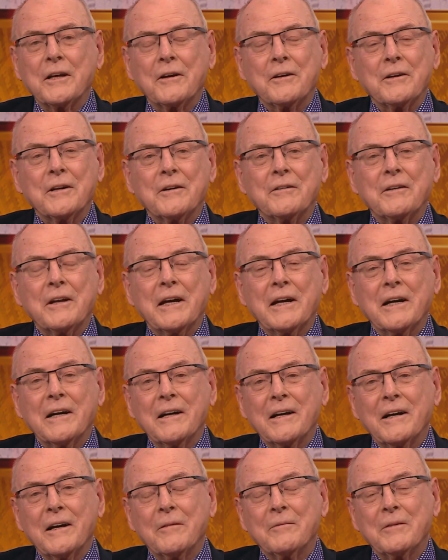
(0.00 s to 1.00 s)
You know,
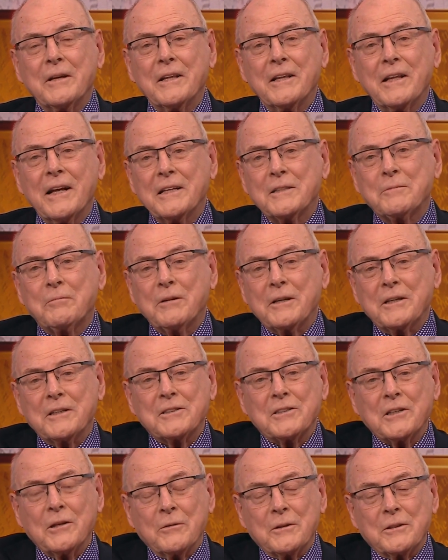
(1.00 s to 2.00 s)
now, I mean, that's pretty
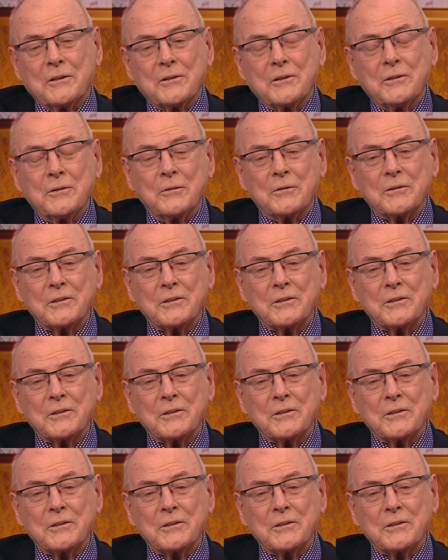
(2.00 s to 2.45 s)
insulting too.